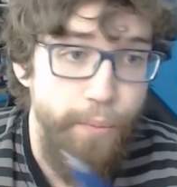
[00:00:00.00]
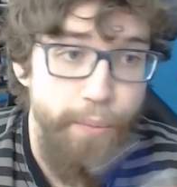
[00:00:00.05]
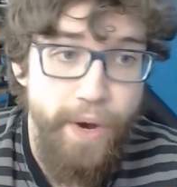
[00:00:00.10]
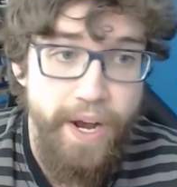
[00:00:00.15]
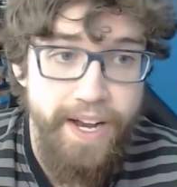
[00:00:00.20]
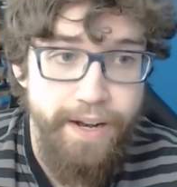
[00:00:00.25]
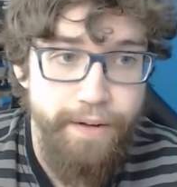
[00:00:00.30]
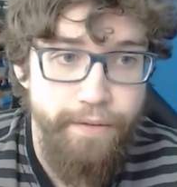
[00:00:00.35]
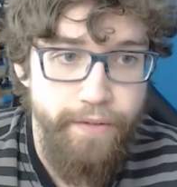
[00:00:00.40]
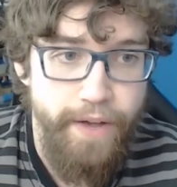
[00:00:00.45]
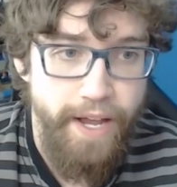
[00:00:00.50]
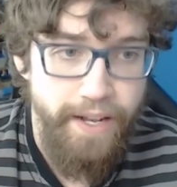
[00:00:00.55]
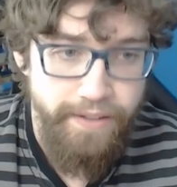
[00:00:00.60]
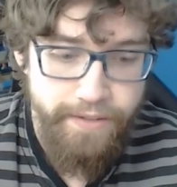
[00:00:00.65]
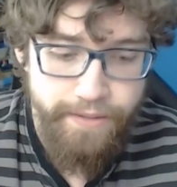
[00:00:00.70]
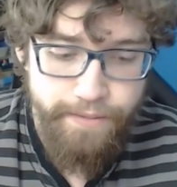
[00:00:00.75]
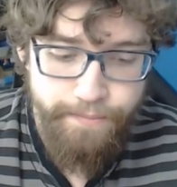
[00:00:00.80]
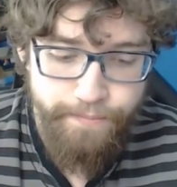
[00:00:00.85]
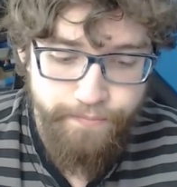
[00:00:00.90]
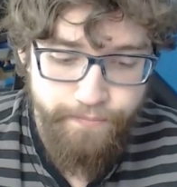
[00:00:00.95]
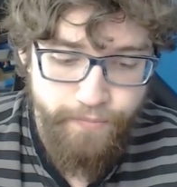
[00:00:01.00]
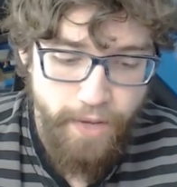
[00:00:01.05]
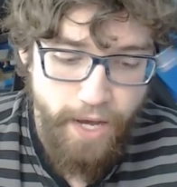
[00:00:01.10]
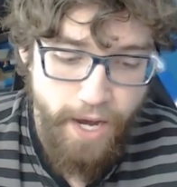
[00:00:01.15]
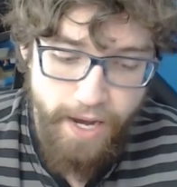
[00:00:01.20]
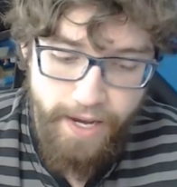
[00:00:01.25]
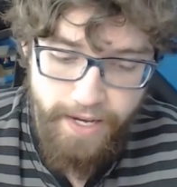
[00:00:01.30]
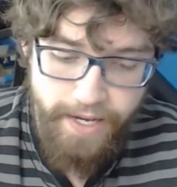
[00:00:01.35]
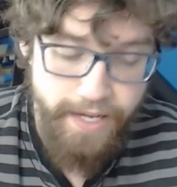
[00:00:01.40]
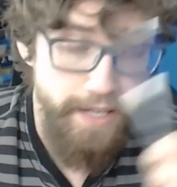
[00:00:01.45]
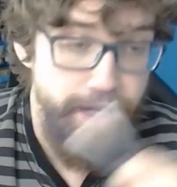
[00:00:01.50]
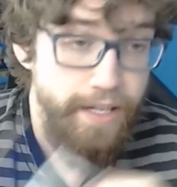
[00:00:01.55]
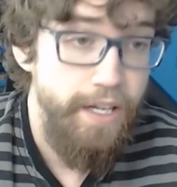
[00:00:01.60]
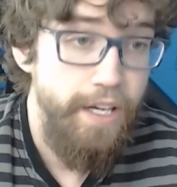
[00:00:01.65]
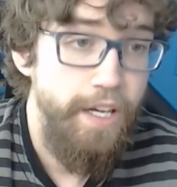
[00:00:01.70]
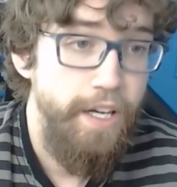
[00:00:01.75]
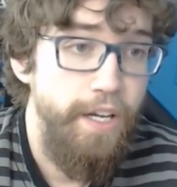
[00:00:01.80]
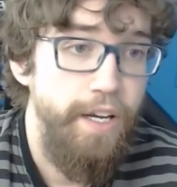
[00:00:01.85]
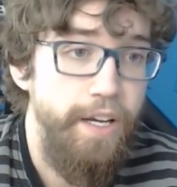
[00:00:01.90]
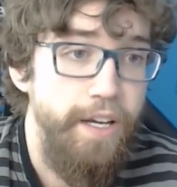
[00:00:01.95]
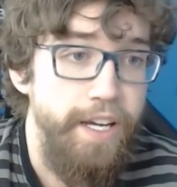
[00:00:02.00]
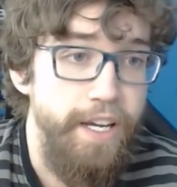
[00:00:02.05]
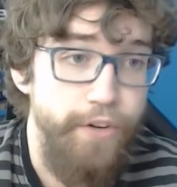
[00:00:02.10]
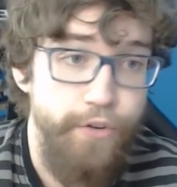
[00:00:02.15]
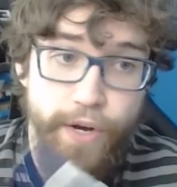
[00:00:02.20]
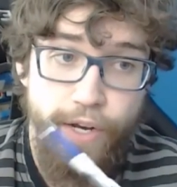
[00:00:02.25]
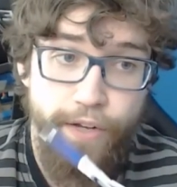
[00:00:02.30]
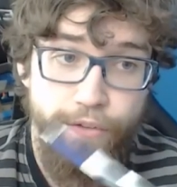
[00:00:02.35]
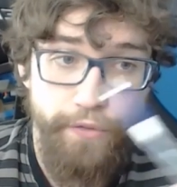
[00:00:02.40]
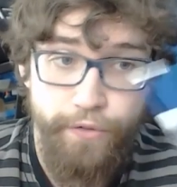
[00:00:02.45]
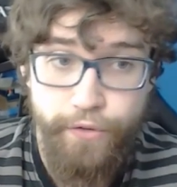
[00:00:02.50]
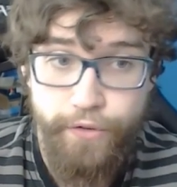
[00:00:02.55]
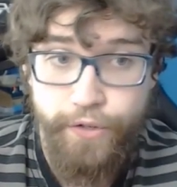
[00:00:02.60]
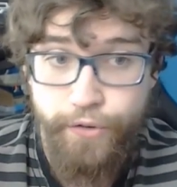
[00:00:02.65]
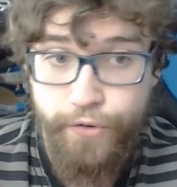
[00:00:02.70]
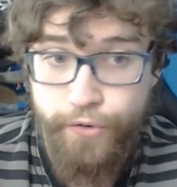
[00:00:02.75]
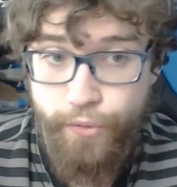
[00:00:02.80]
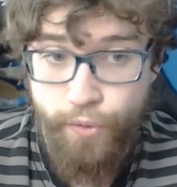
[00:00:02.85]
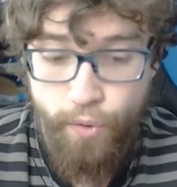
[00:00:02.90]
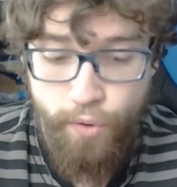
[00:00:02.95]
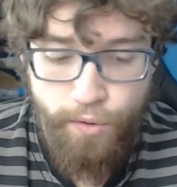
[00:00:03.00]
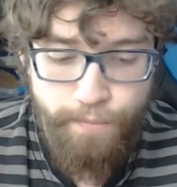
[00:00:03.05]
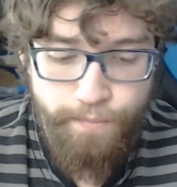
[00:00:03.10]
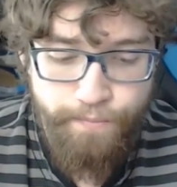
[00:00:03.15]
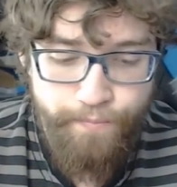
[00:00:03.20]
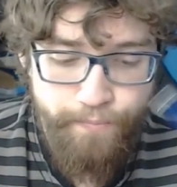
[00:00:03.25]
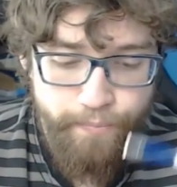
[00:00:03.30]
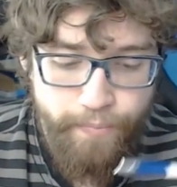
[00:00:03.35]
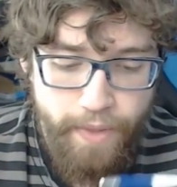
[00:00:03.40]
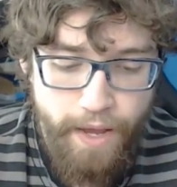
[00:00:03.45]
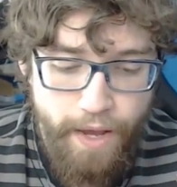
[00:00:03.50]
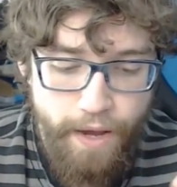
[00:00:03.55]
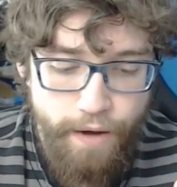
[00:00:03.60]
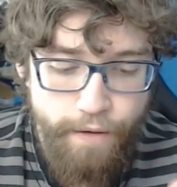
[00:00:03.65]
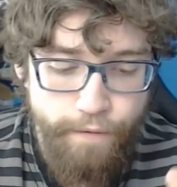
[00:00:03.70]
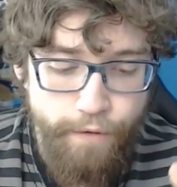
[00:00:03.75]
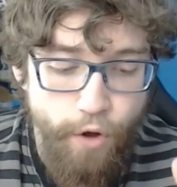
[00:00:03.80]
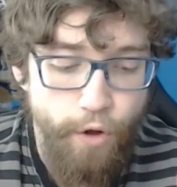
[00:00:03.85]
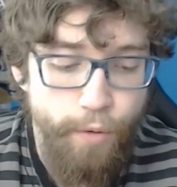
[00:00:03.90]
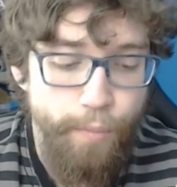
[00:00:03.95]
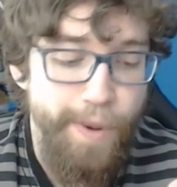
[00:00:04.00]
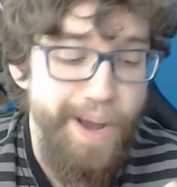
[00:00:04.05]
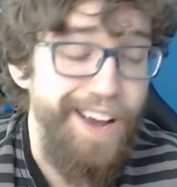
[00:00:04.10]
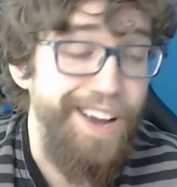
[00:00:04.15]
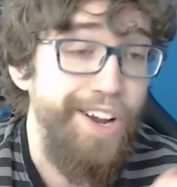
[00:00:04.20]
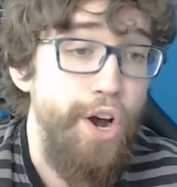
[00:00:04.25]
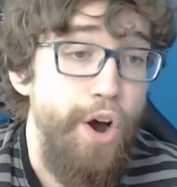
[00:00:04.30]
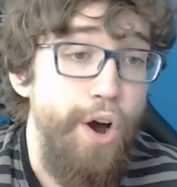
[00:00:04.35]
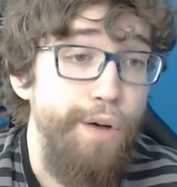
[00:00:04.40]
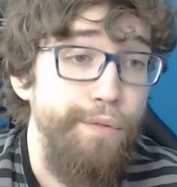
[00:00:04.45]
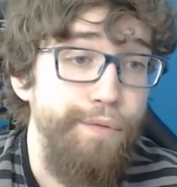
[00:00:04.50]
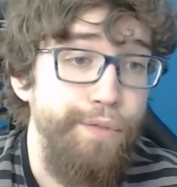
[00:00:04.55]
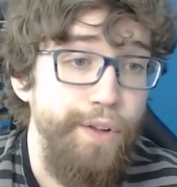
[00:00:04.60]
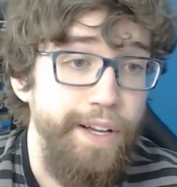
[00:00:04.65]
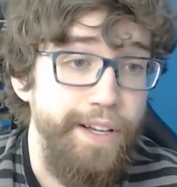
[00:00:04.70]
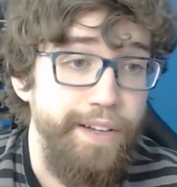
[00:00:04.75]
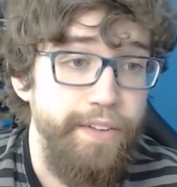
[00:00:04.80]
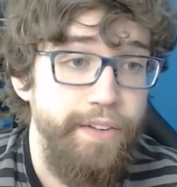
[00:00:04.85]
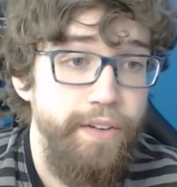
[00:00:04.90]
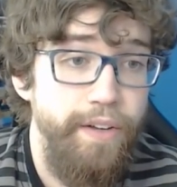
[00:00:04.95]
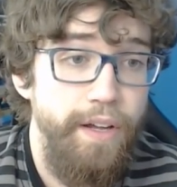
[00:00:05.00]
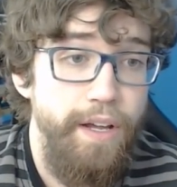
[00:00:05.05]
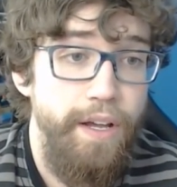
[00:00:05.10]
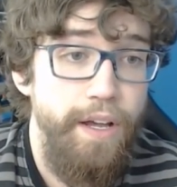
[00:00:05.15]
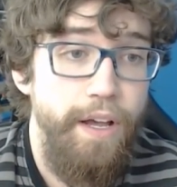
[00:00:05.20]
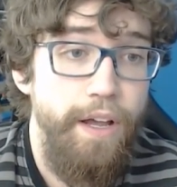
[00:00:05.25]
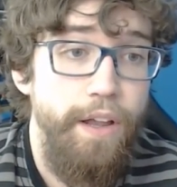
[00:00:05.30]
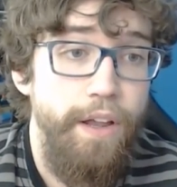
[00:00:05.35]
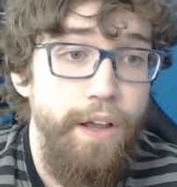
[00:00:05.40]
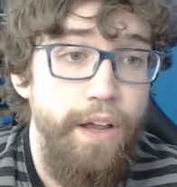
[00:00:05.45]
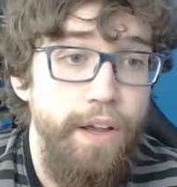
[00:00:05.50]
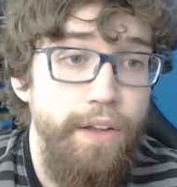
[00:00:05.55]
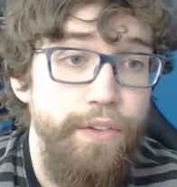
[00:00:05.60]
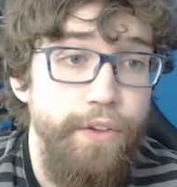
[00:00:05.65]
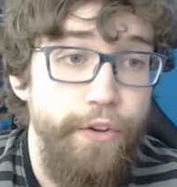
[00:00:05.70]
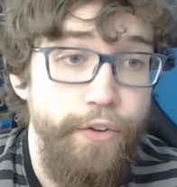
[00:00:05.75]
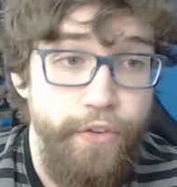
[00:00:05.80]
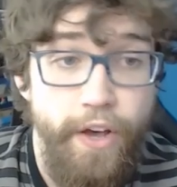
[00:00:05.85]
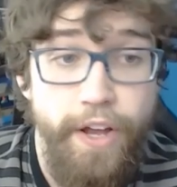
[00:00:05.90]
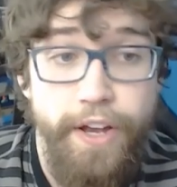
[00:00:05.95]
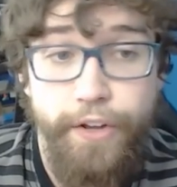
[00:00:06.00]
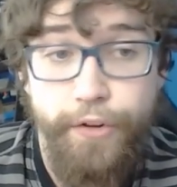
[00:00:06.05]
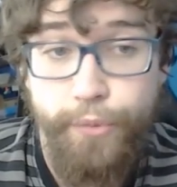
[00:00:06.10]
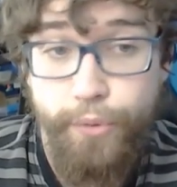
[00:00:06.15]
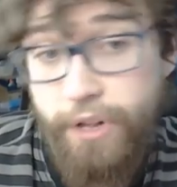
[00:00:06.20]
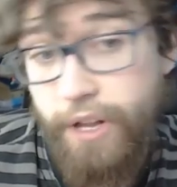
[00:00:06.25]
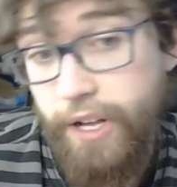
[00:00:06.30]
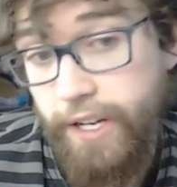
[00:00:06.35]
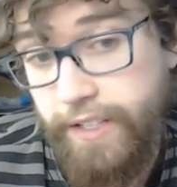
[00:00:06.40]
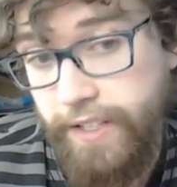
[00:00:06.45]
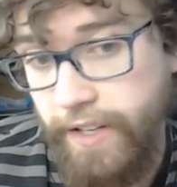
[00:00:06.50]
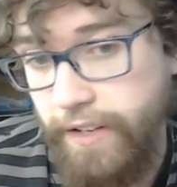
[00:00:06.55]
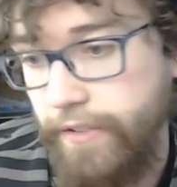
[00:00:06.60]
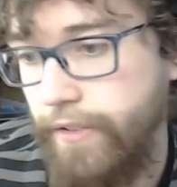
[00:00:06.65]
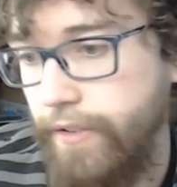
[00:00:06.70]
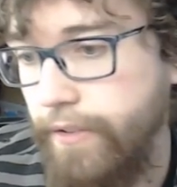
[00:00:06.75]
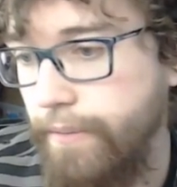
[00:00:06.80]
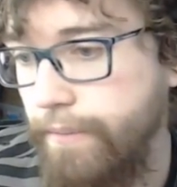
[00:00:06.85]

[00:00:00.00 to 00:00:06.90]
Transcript: by an event, i.e., he transfers control, followed by a conflict, the son is reluctant.